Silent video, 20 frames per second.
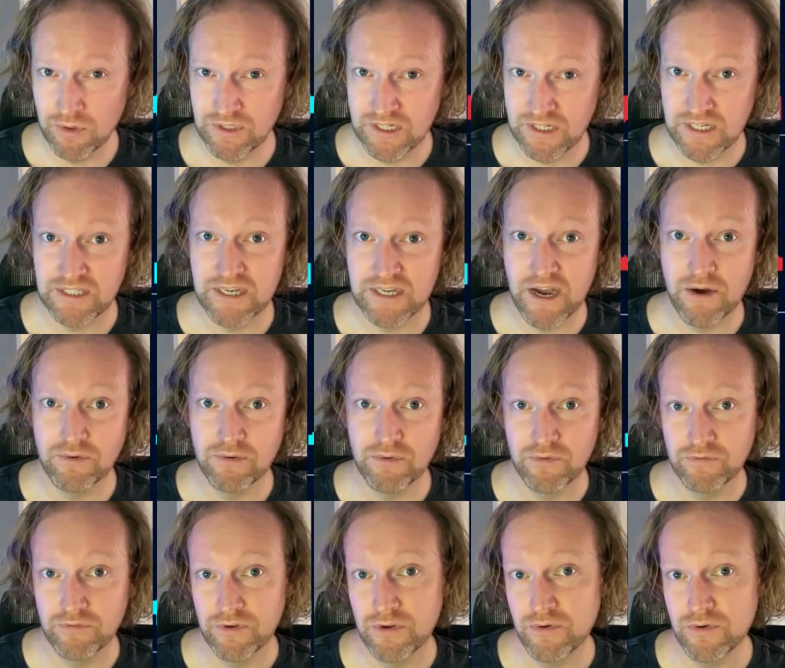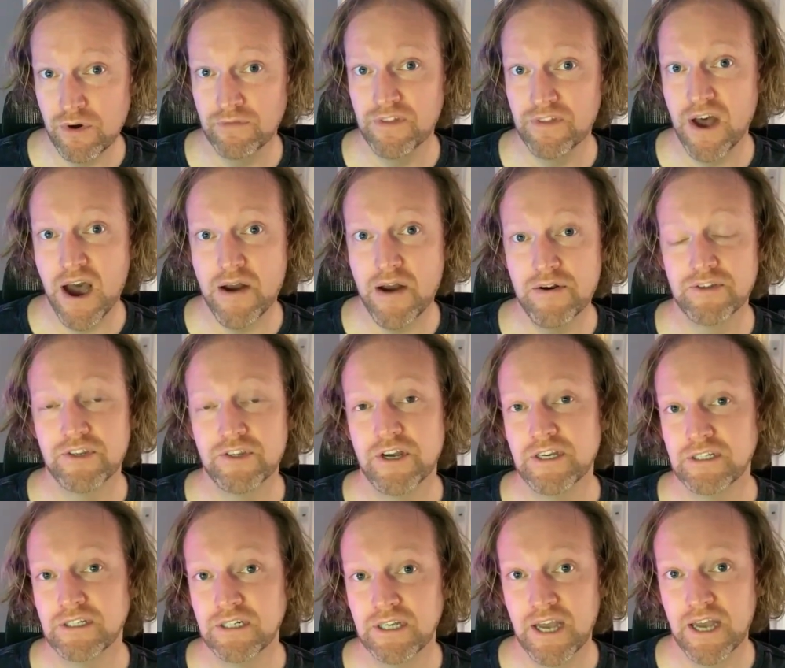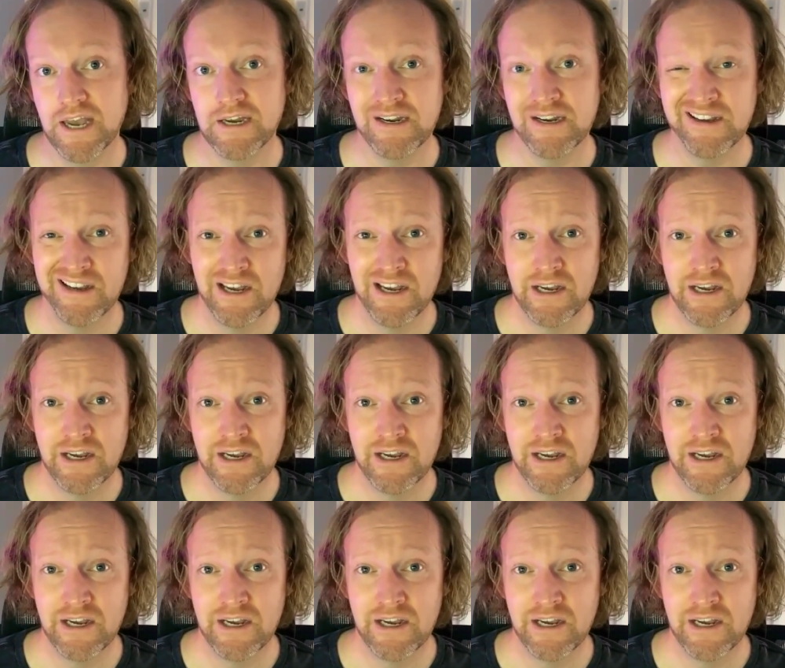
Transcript: detailed review of the R S I indicator,